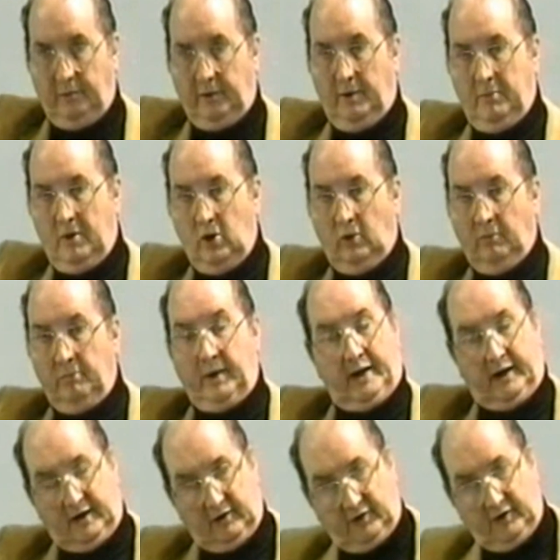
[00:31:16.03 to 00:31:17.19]
of the moon,
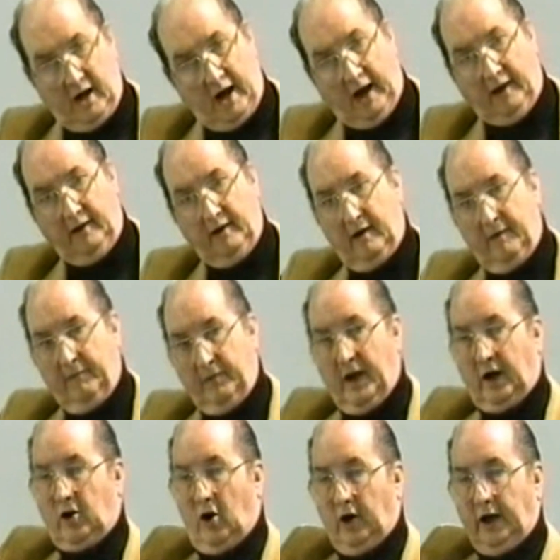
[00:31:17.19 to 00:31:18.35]
but it is not.
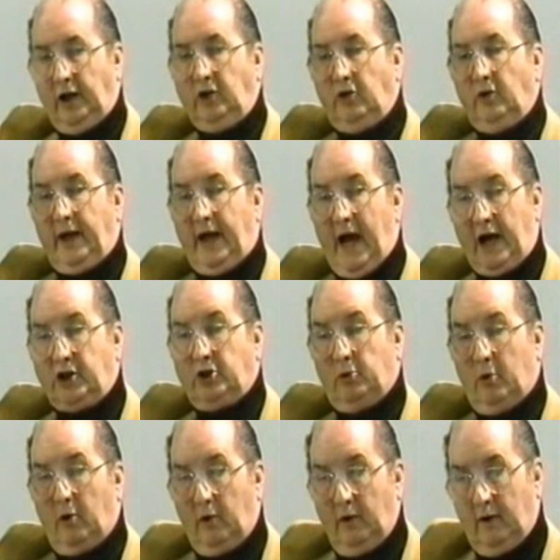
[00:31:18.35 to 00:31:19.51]
According to the
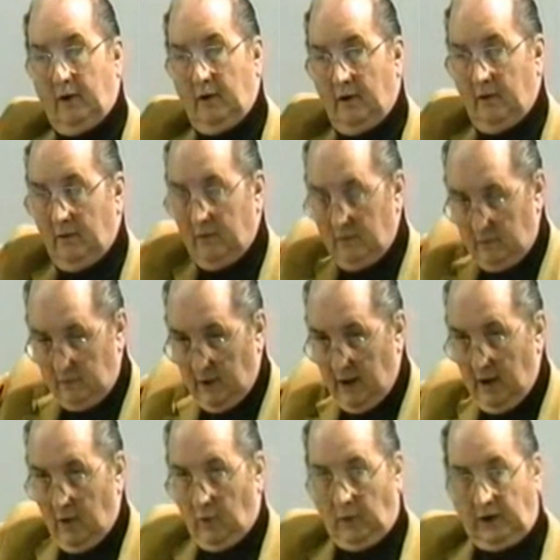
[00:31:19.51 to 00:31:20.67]
actual
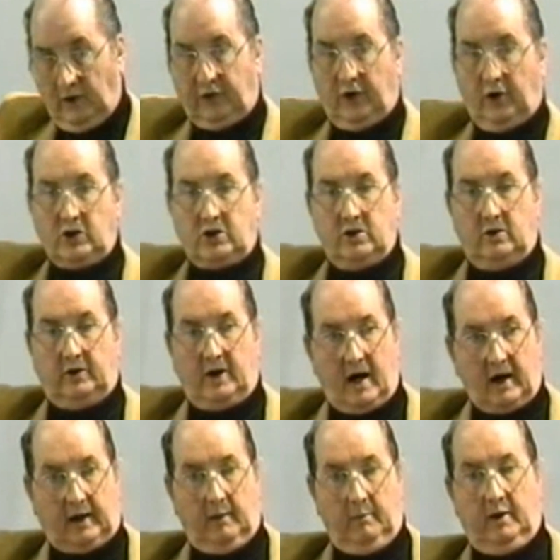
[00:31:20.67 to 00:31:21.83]
research
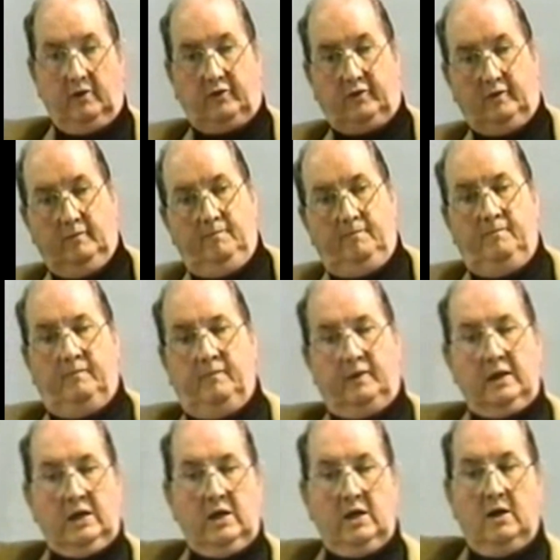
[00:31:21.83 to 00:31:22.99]
documents,
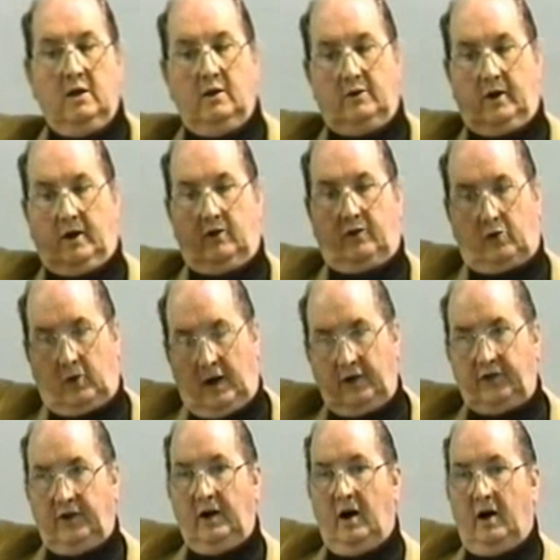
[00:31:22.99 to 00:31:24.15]
the
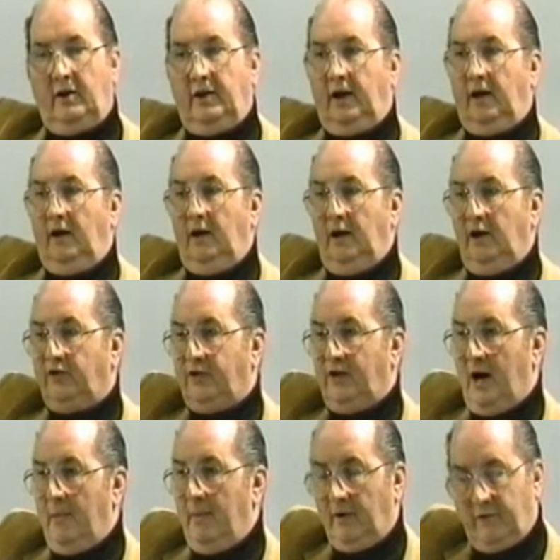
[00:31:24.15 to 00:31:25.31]
crescent on the
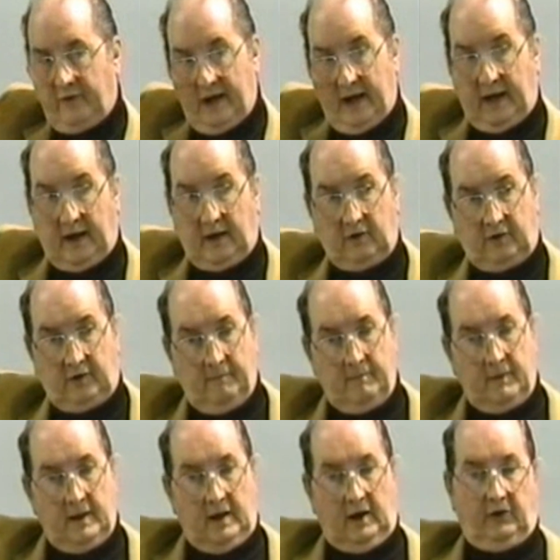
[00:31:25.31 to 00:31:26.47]
Islamic flags
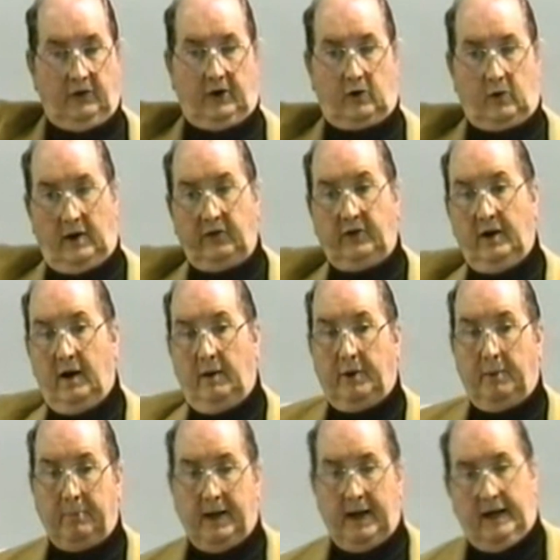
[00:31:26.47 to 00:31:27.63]
is the crescent of
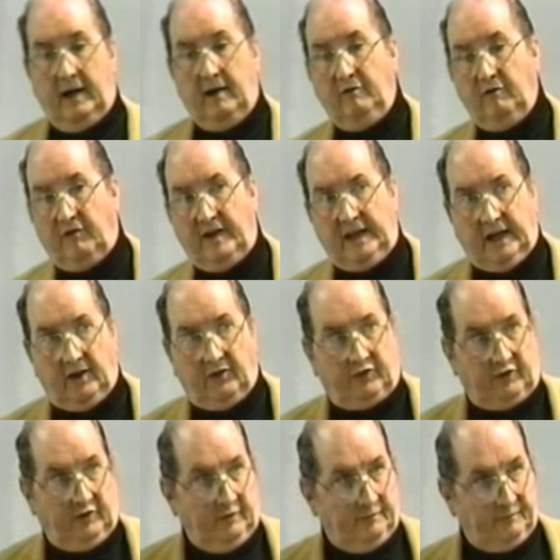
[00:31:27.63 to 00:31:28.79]
the planet
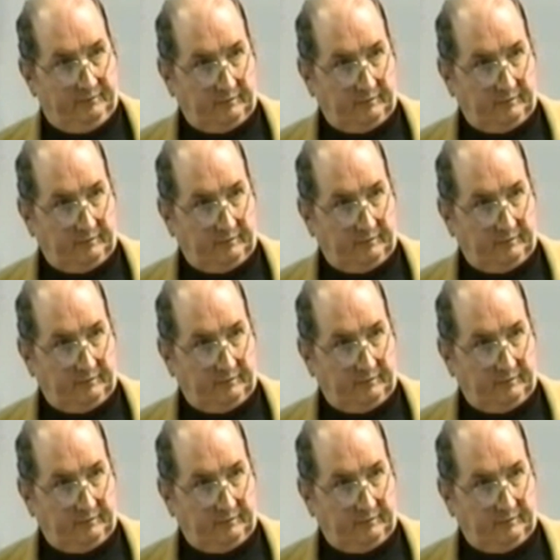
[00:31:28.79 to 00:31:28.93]
Venus.